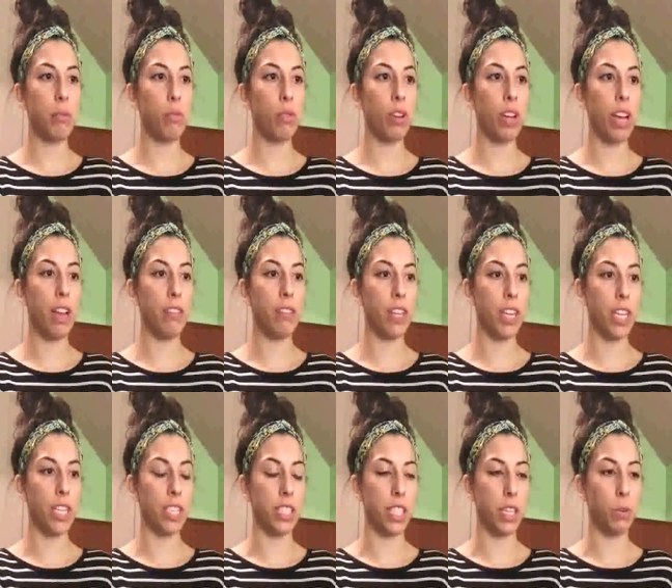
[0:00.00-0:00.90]
out more
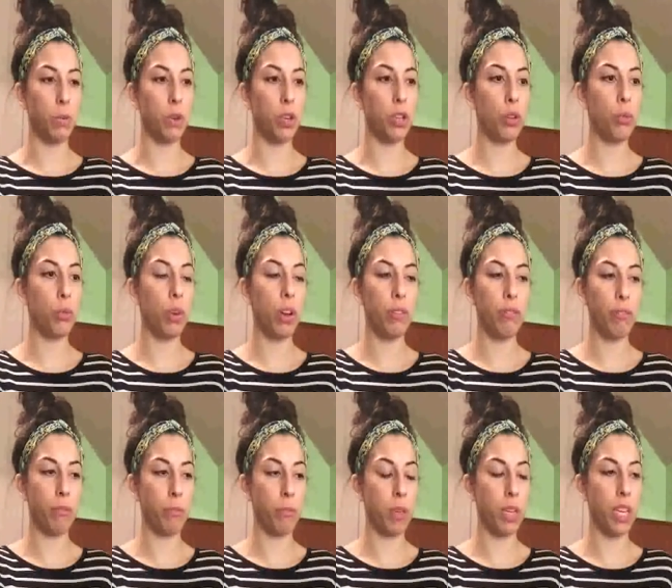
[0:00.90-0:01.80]
evidence. Like, what do you want
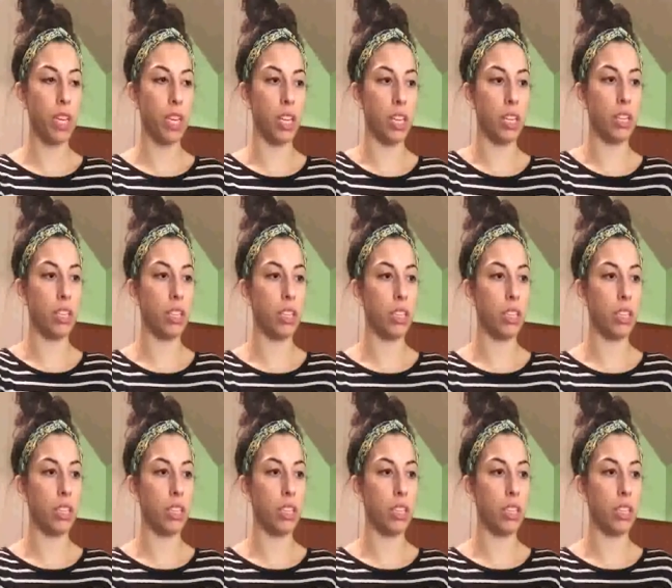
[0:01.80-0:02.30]
from me?